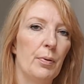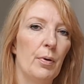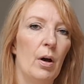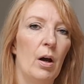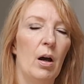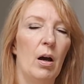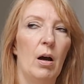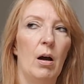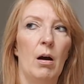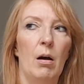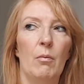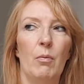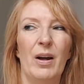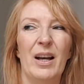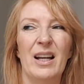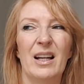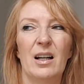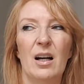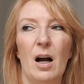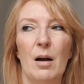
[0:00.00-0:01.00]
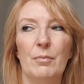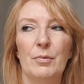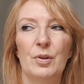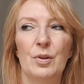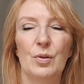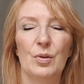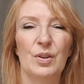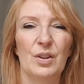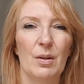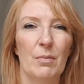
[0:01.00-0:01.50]
uh, when it comes
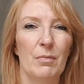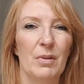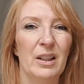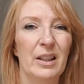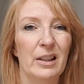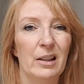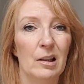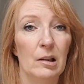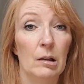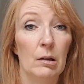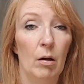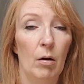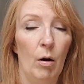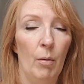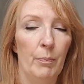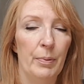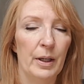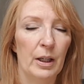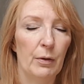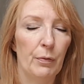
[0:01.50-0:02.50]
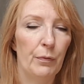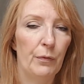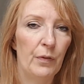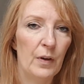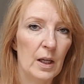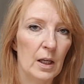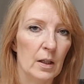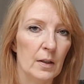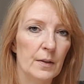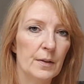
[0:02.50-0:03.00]
to some little or big
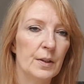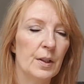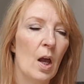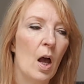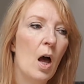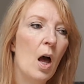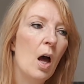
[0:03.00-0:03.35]
fears,